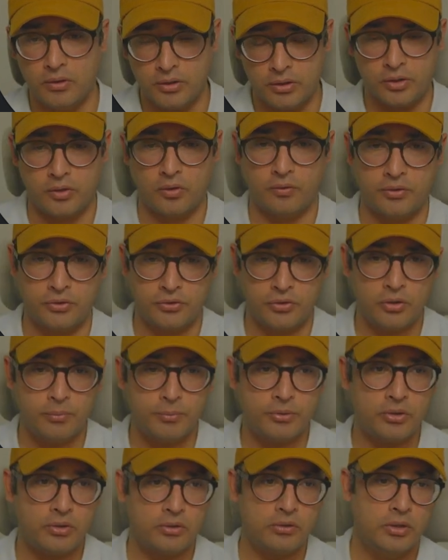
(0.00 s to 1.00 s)
terminal.
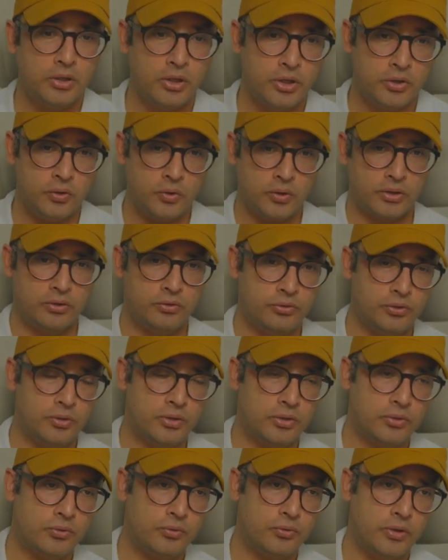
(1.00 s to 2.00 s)
You could
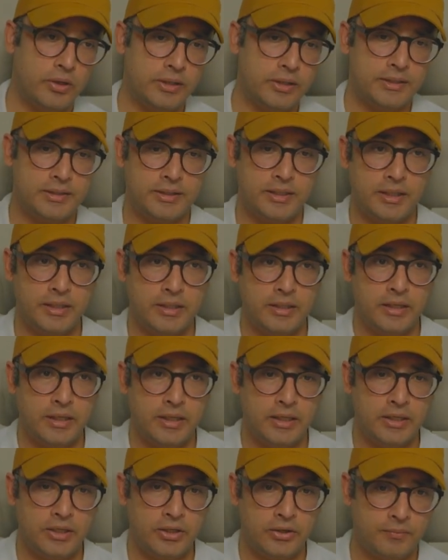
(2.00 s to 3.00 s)
really see
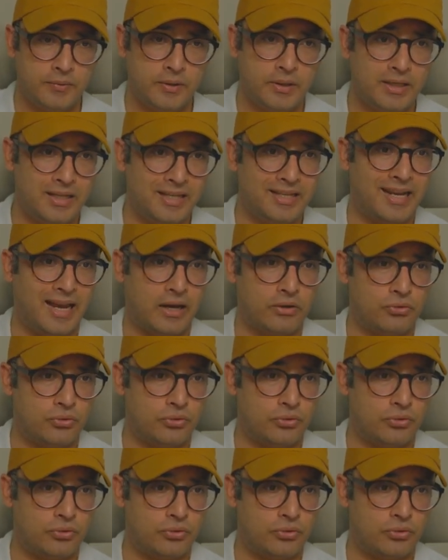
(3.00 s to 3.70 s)
here in action.